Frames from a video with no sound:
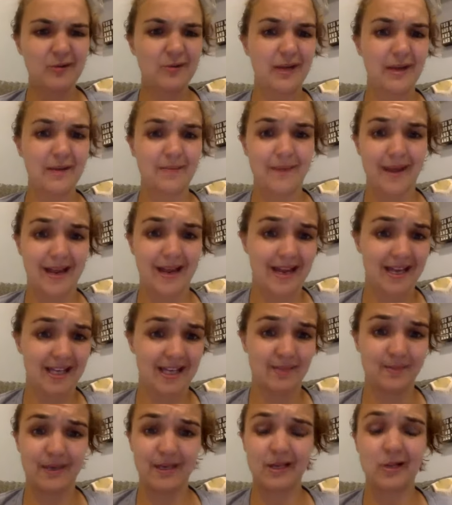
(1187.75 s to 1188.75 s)
Like my
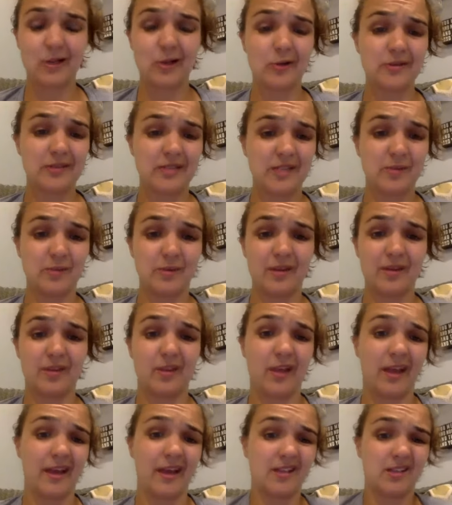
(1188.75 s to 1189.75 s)
husband closes with
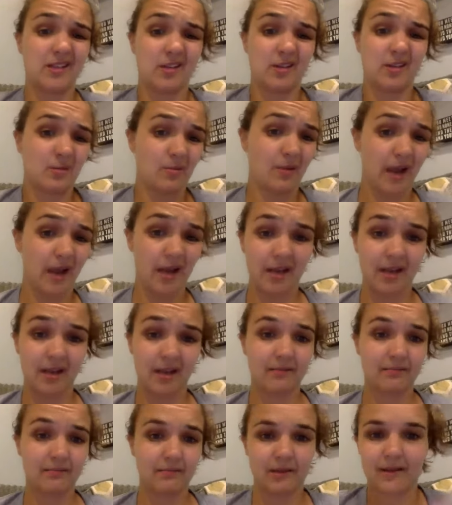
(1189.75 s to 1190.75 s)
like, so you
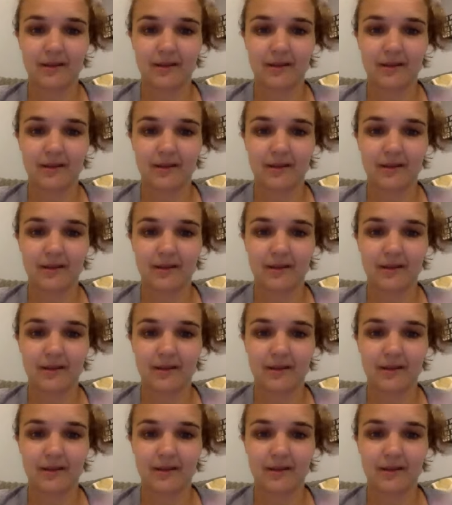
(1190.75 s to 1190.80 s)
ready?